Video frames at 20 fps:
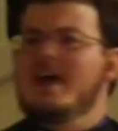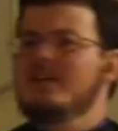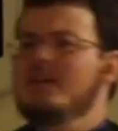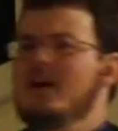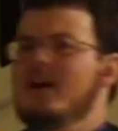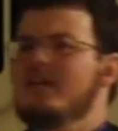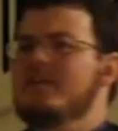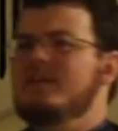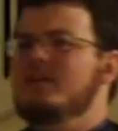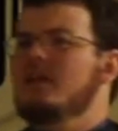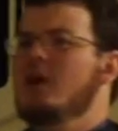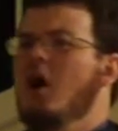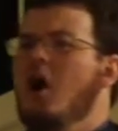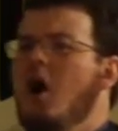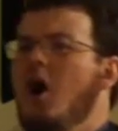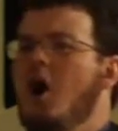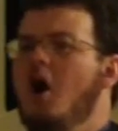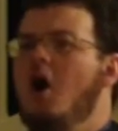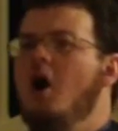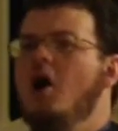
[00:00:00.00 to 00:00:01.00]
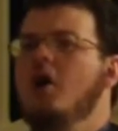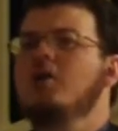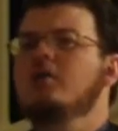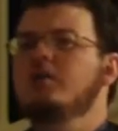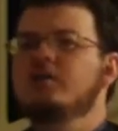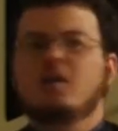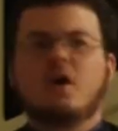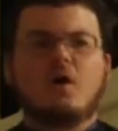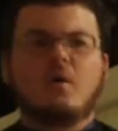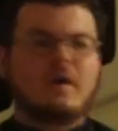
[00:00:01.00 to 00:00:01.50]
and not the
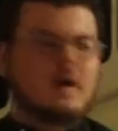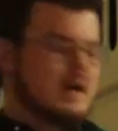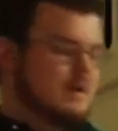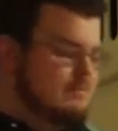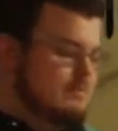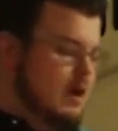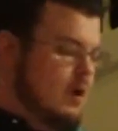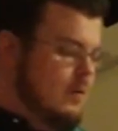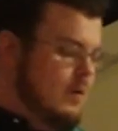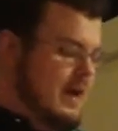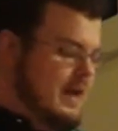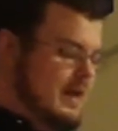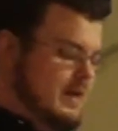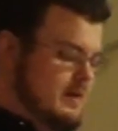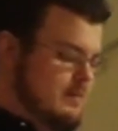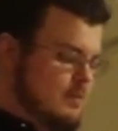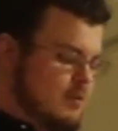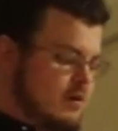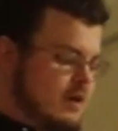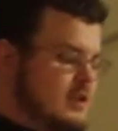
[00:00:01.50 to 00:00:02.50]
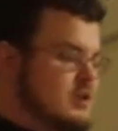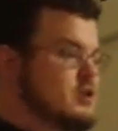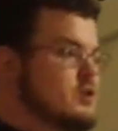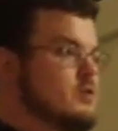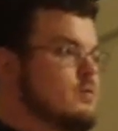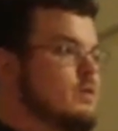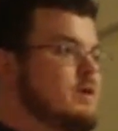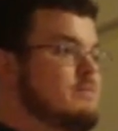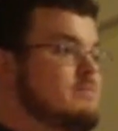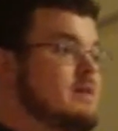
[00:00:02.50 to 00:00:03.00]
all-knowing poetic
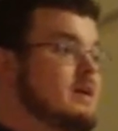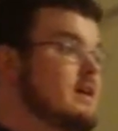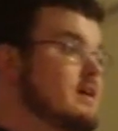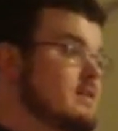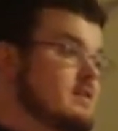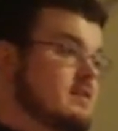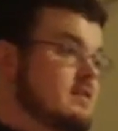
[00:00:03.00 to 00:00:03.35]
preacher we meet,